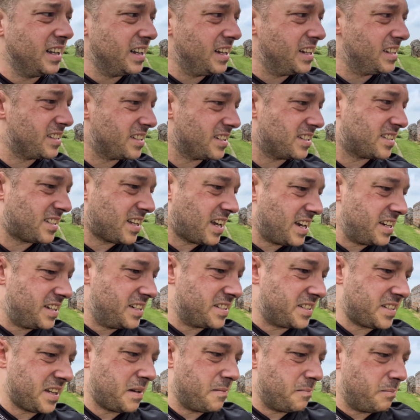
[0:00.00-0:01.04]
as I say, to
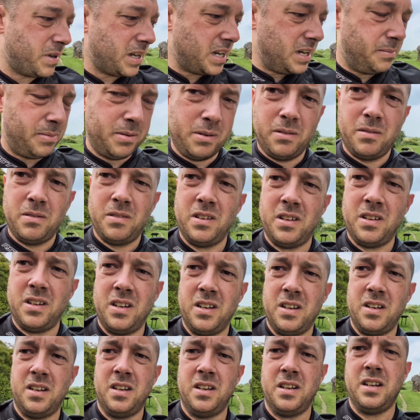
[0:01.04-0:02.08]
some people,
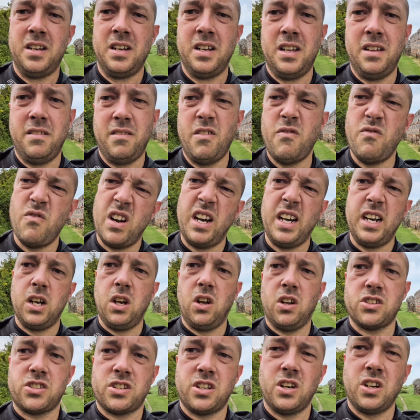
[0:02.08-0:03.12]
there isn't really a
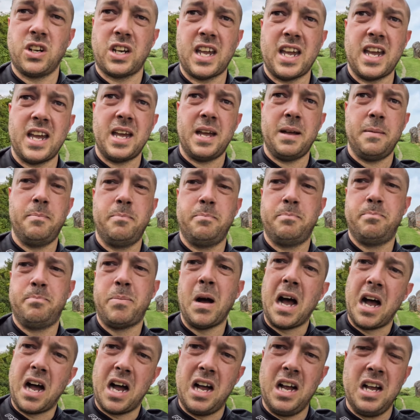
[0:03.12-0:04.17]
lot to look here,
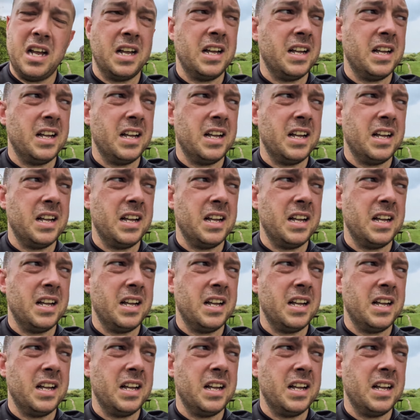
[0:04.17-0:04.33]
but